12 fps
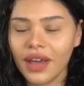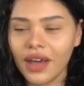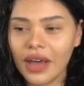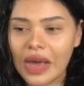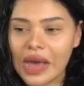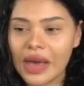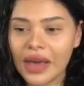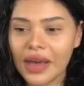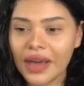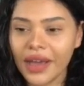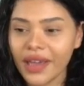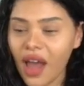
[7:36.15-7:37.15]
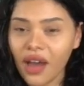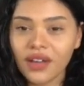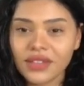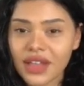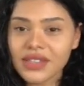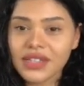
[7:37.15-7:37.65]
Uh, yeah,
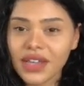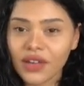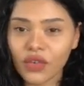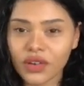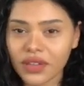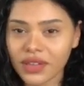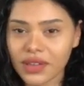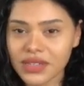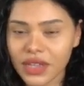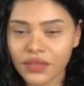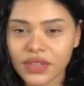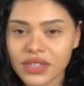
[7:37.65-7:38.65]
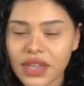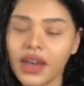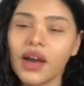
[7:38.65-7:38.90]
that's it. I've got nothing else left to say.